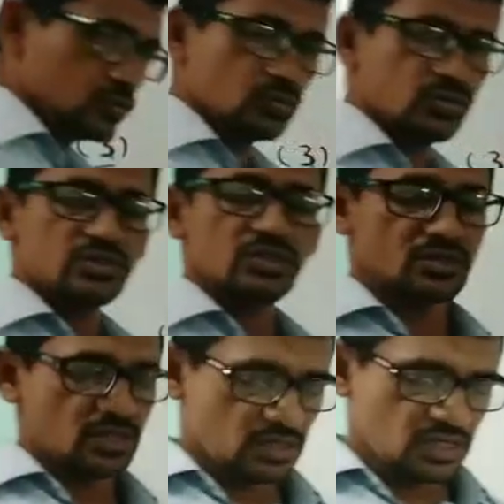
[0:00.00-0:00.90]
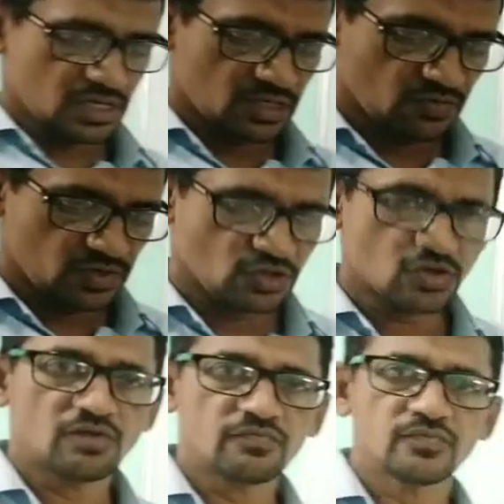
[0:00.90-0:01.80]
So this is the
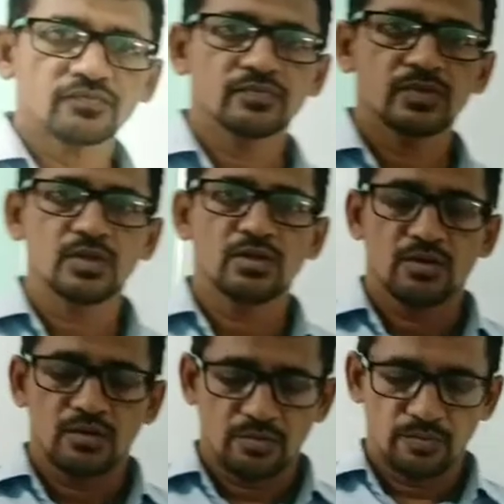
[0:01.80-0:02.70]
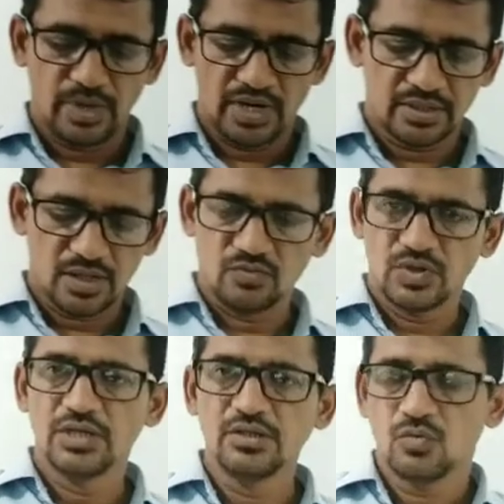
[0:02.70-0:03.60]
reactivity of metal
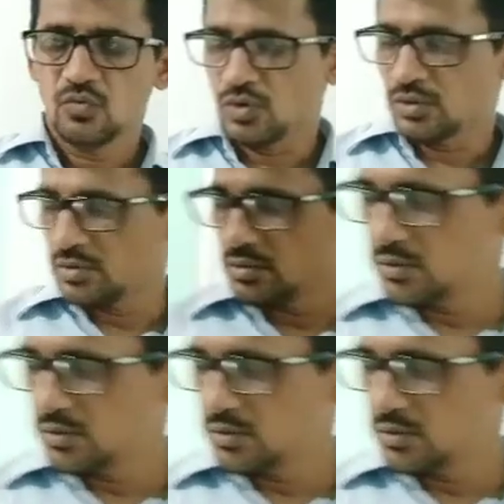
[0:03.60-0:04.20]
with water.